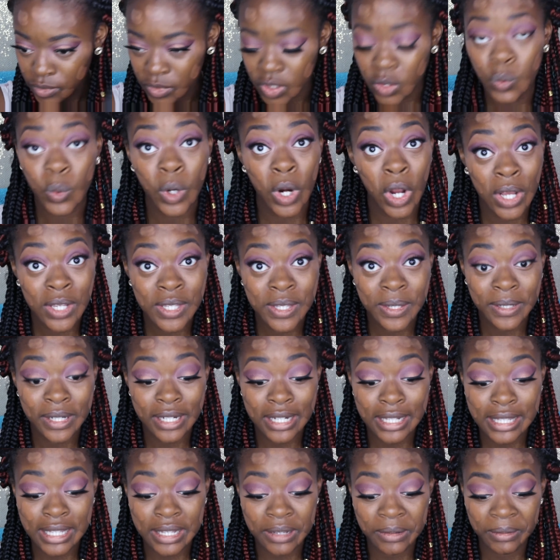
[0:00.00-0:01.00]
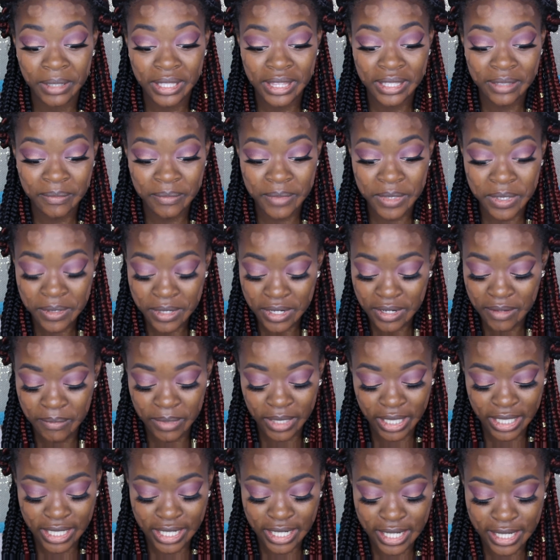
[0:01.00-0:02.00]
We're also gonna see what the beauty
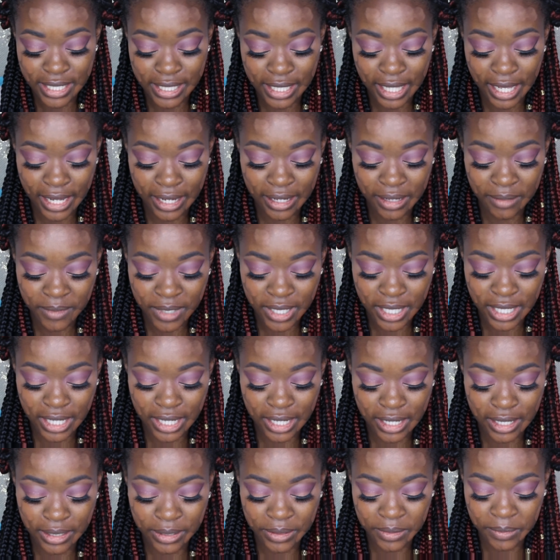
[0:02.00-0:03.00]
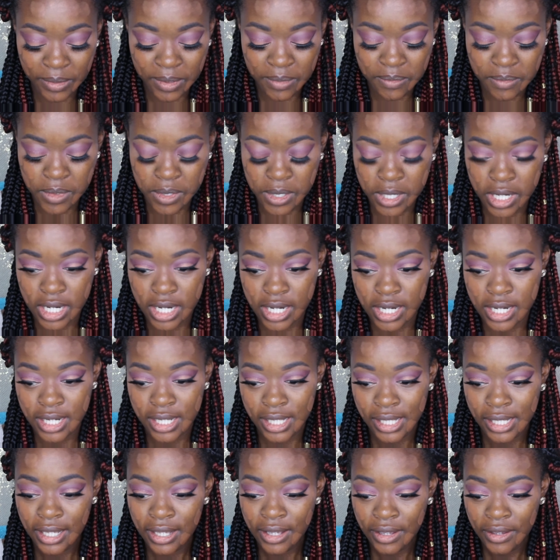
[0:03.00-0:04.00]
blender is like. I'm gonna get a little bit more
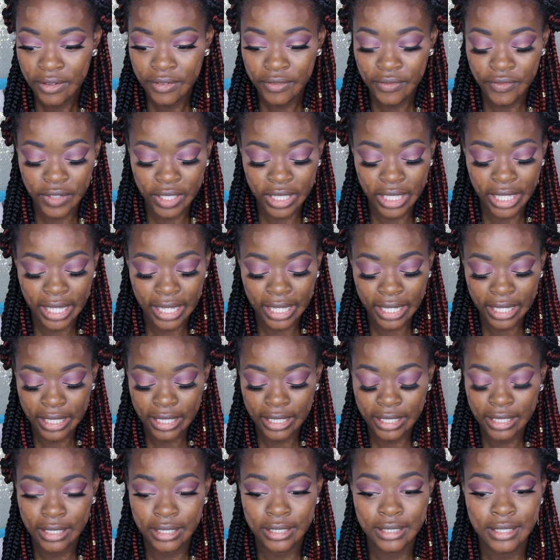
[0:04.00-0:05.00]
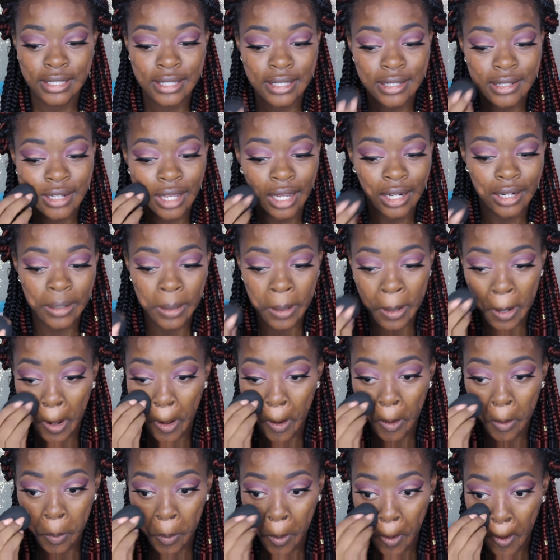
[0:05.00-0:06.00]
to like it's not
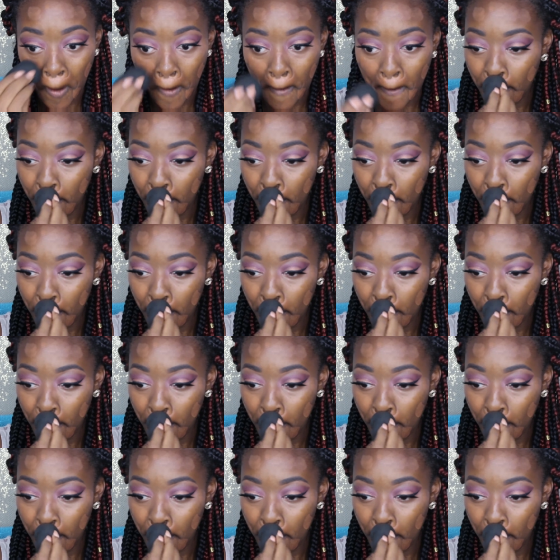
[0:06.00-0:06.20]
enough.